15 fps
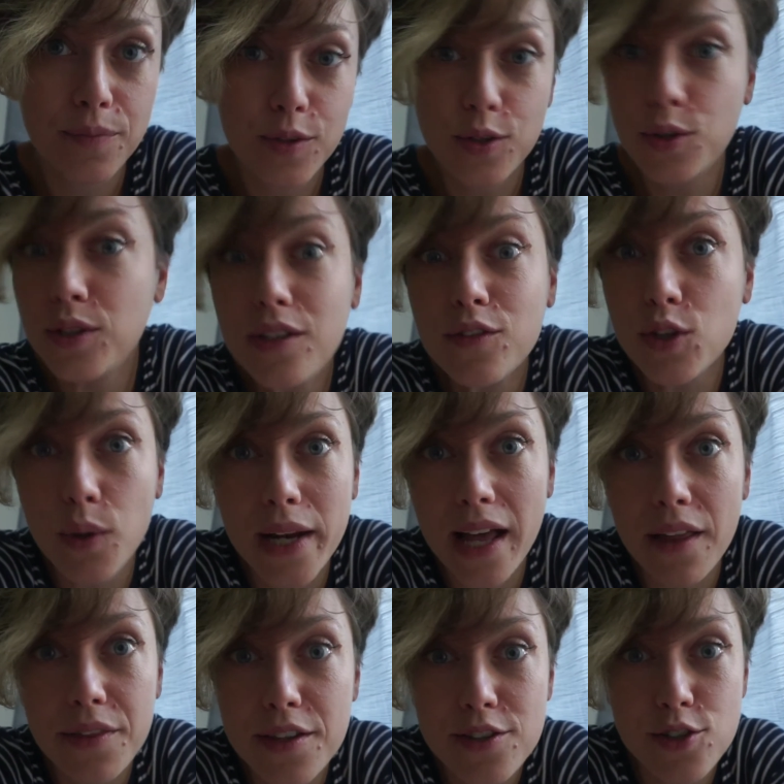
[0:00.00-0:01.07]
You don't even know what
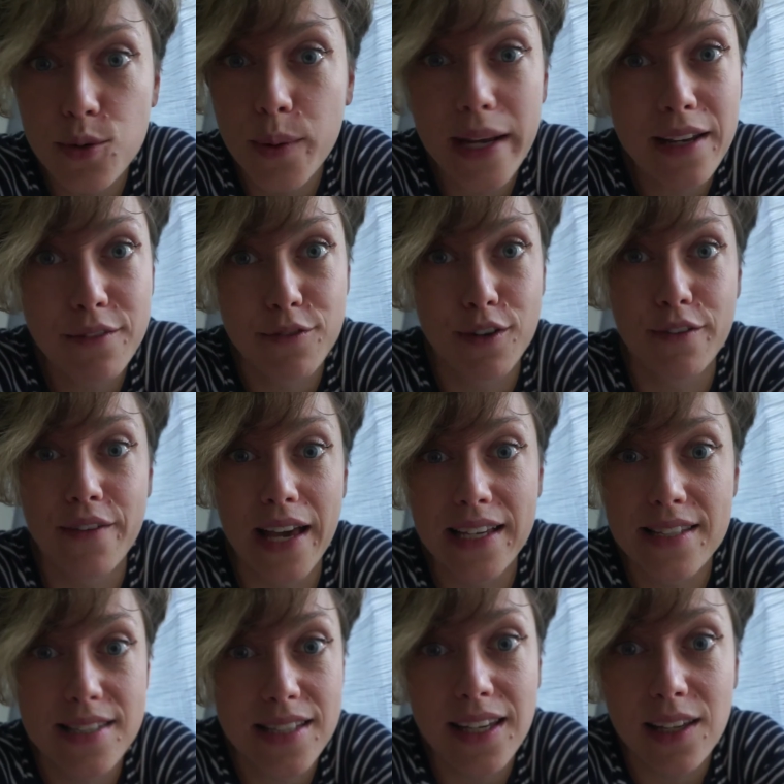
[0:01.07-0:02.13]
health is. You're waiting for a
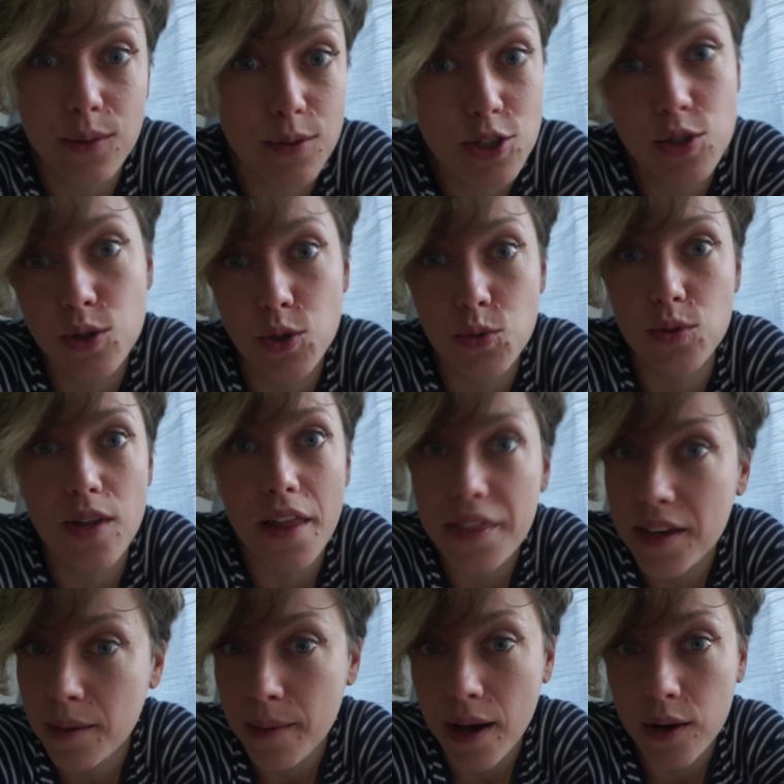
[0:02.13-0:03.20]
vaccine, which you can do
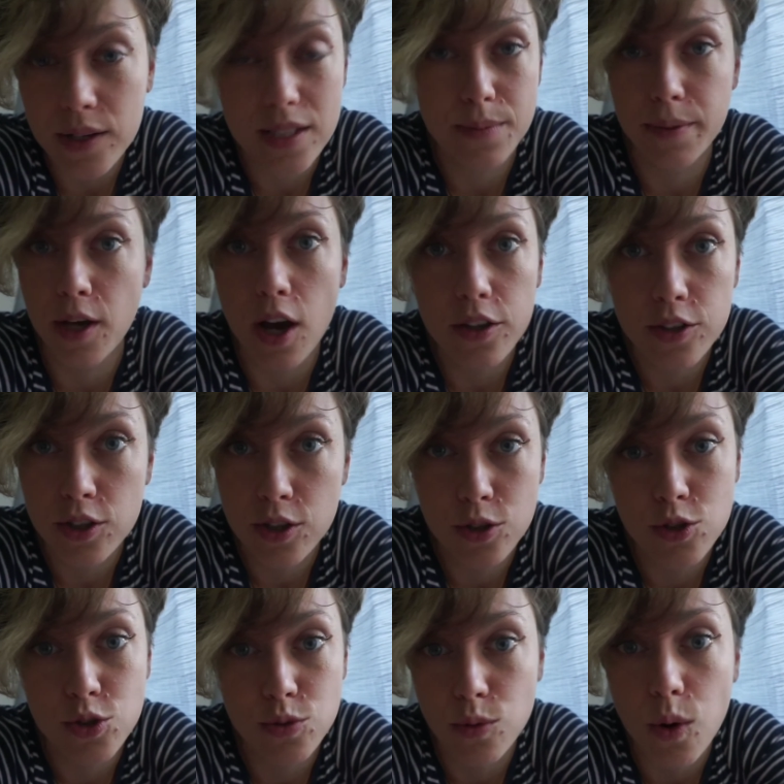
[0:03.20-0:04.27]
nothing about. It's beyond your
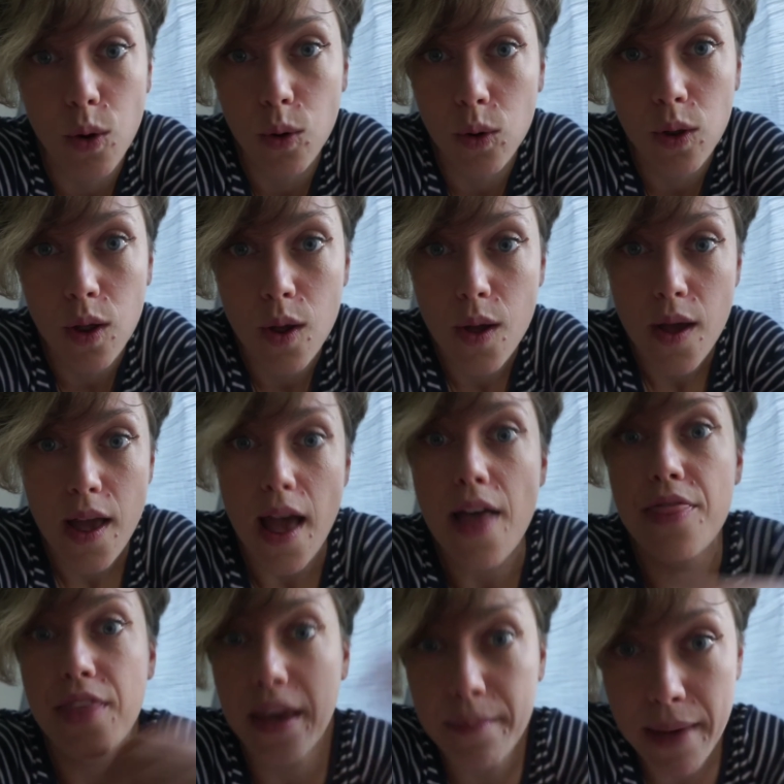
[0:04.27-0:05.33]
control,
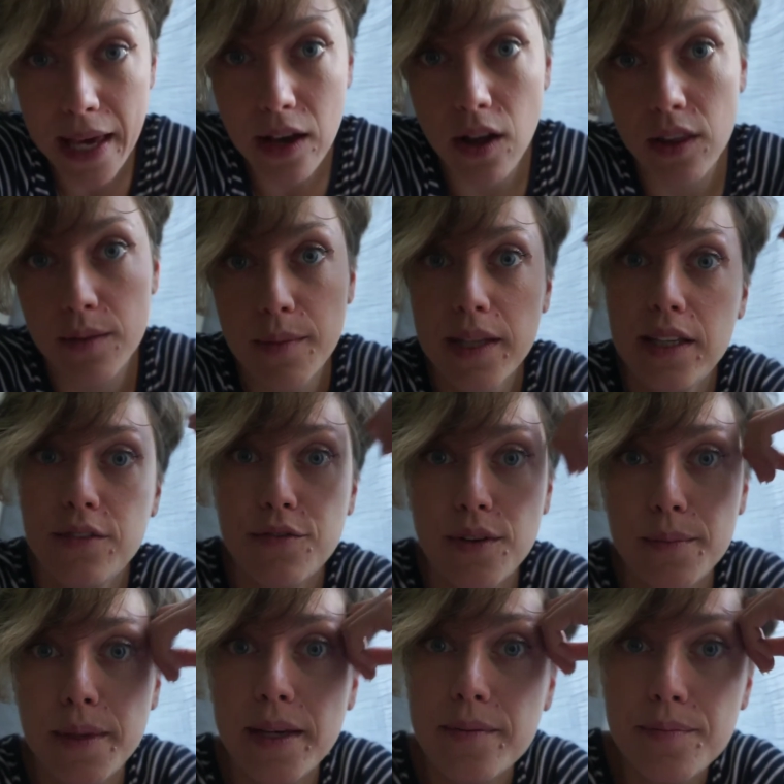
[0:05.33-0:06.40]
and they make all the money
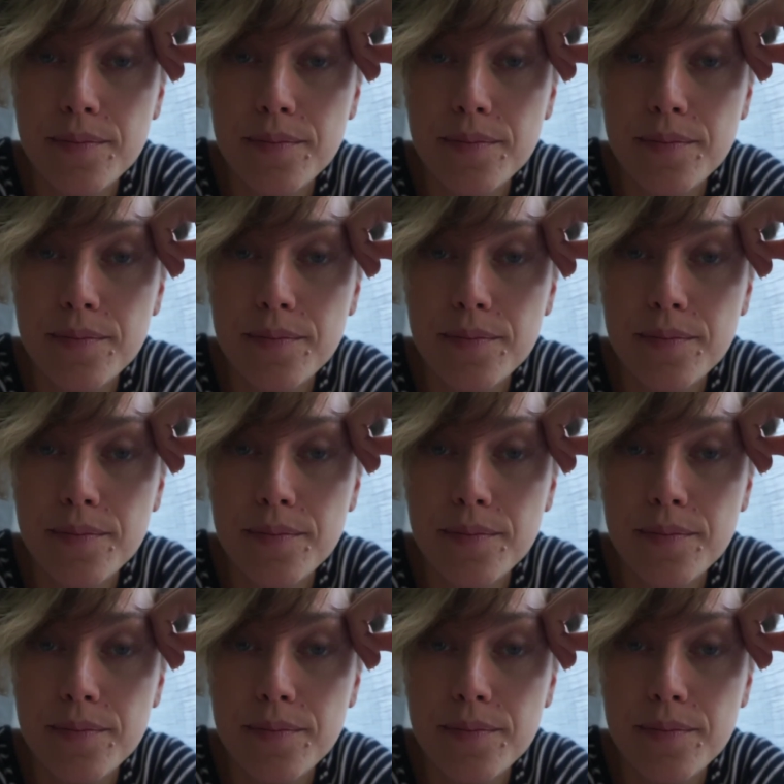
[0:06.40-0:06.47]
from it.